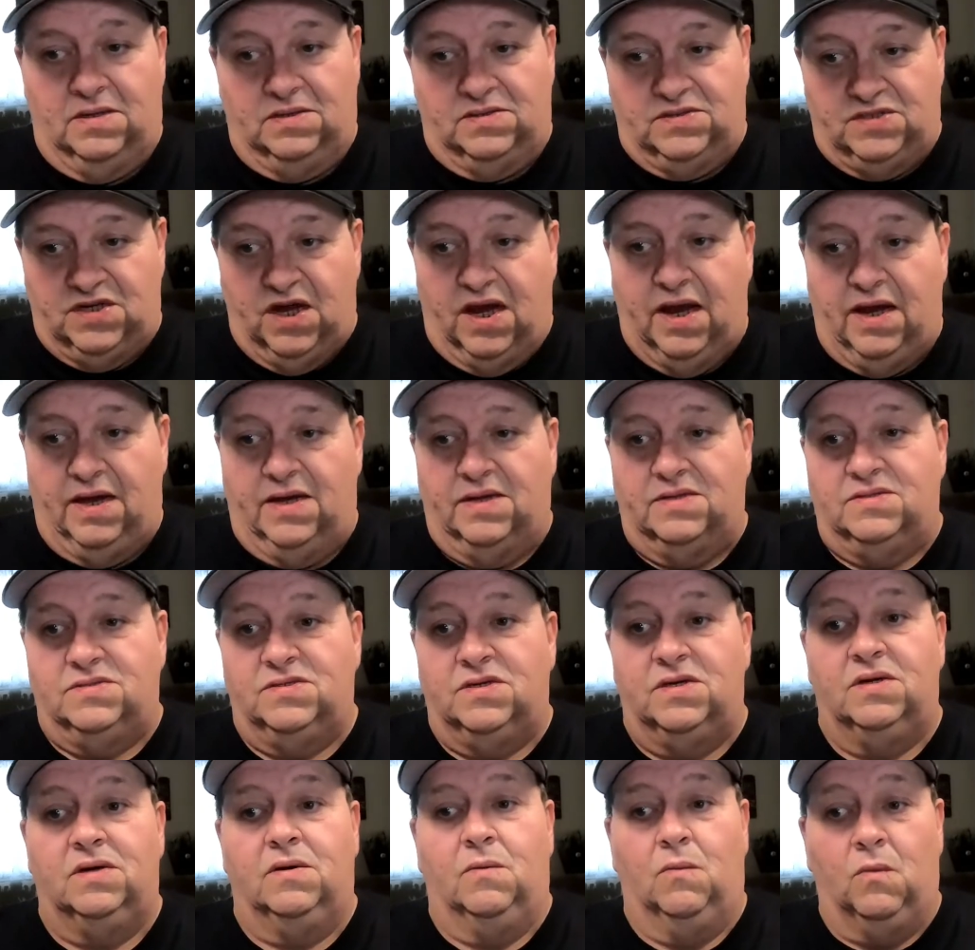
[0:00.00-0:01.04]

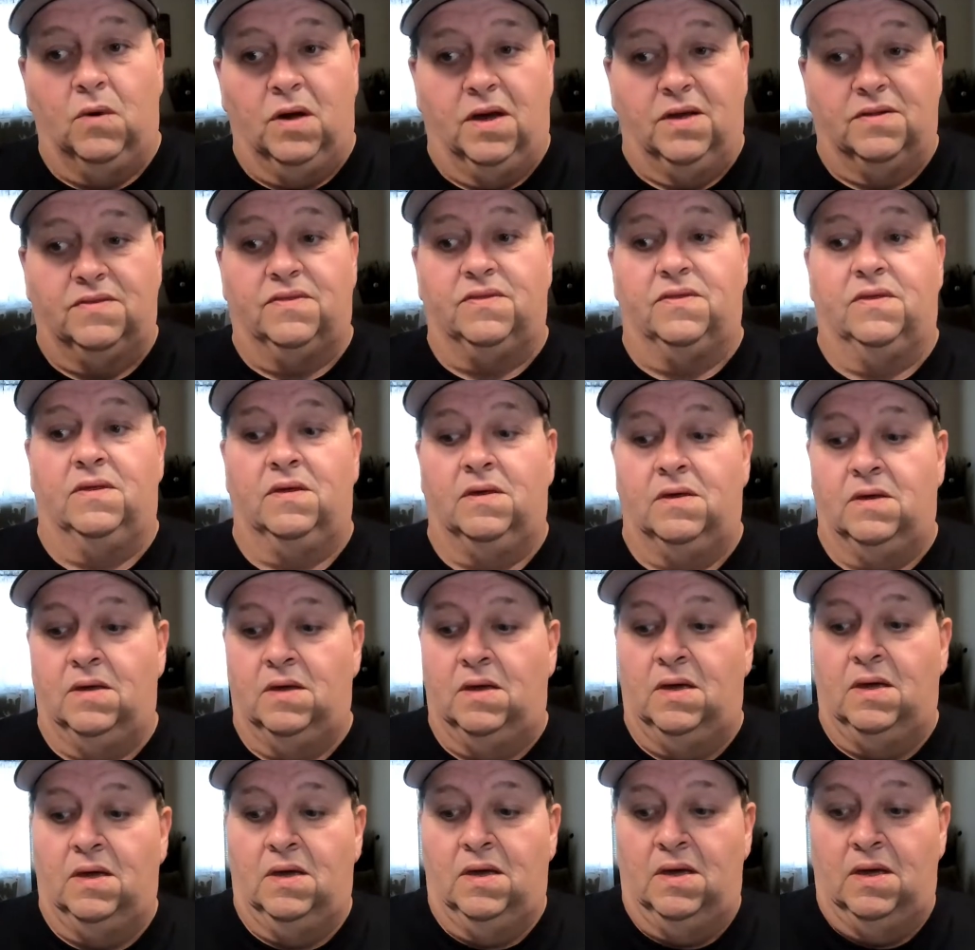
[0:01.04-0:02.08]
change with
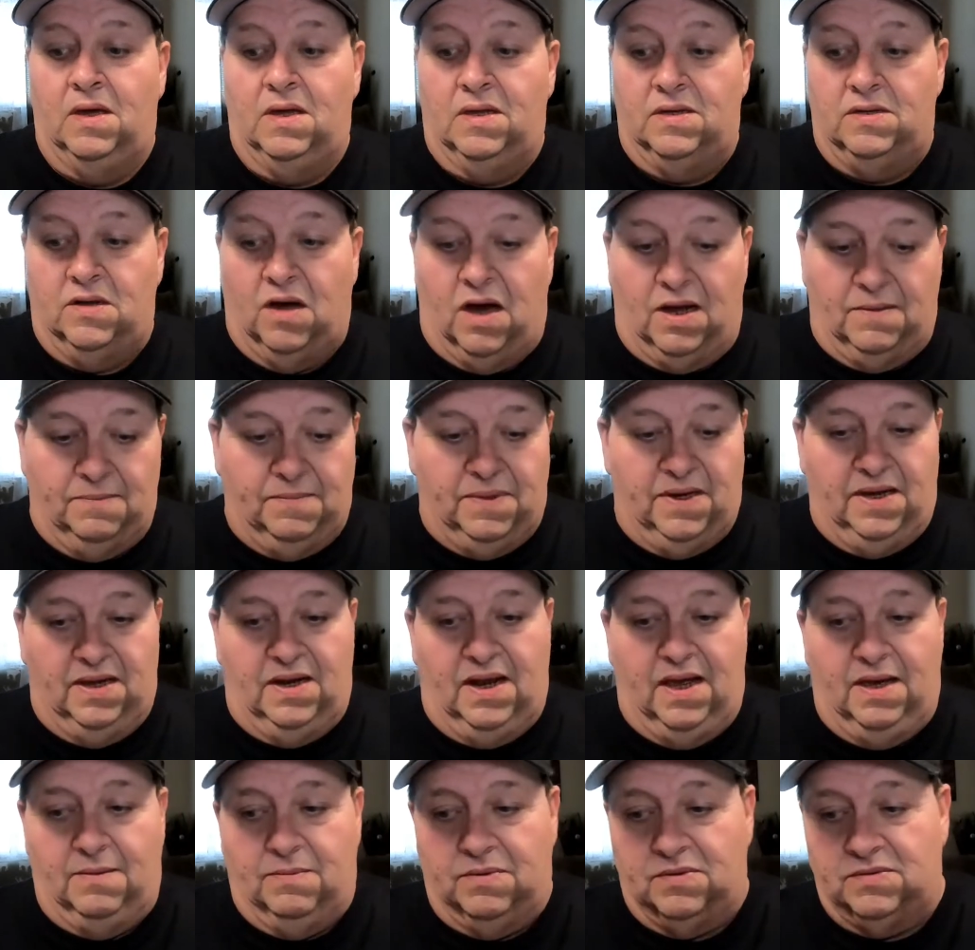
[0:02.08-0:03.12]
not being
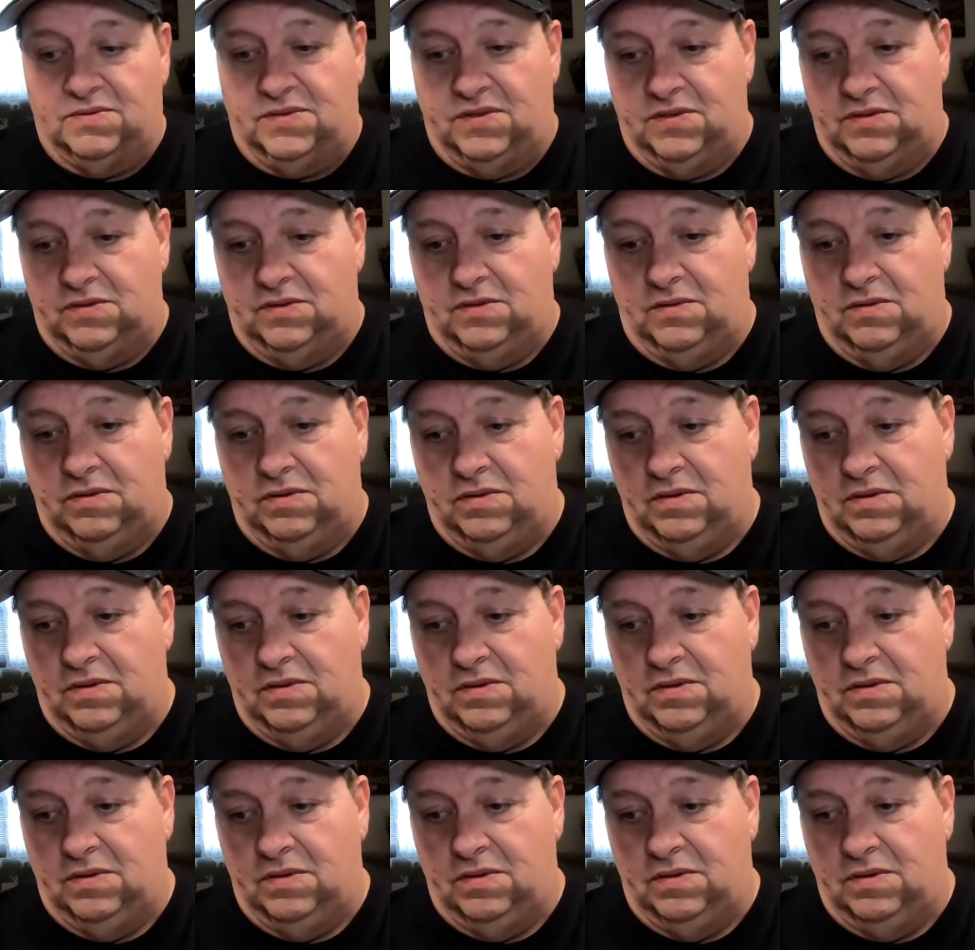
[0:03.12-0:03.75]
able to, a